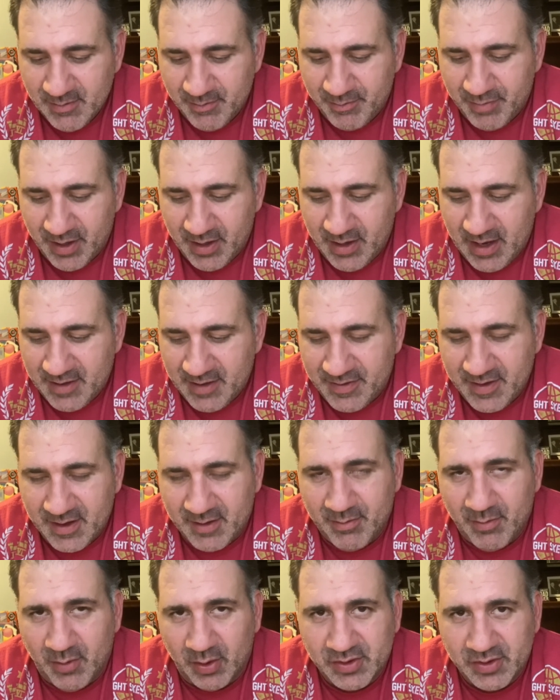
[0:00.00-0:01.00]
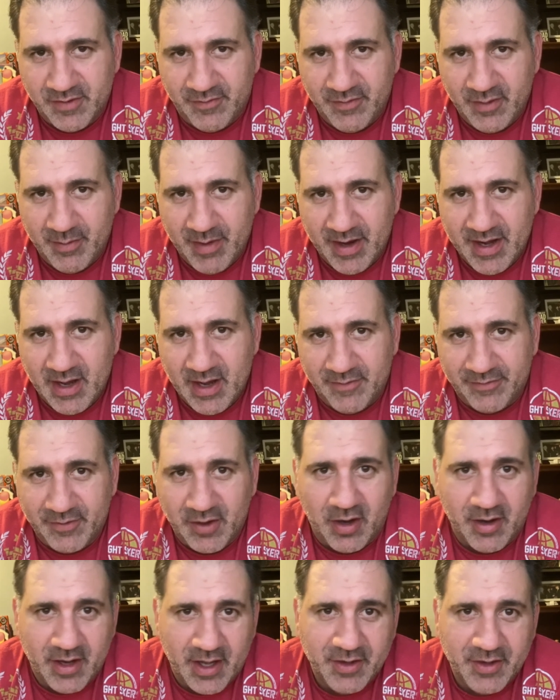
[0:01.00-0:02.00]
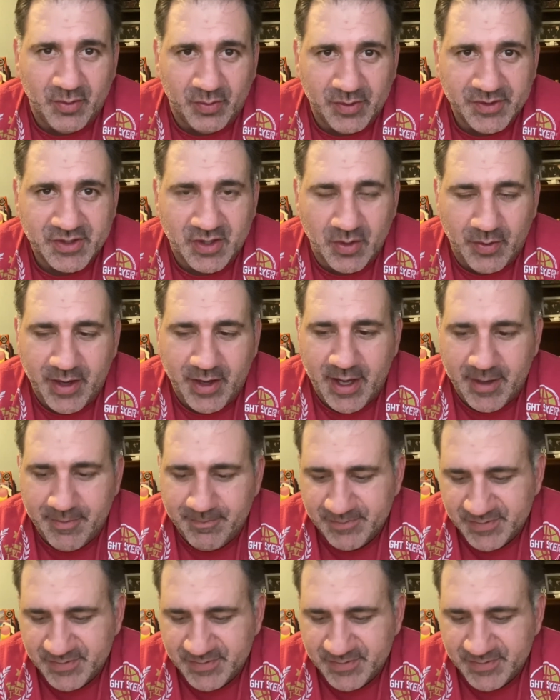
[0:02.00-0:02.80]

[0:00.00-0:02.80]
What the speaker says: But I think most of you by now have caught on to what's going on.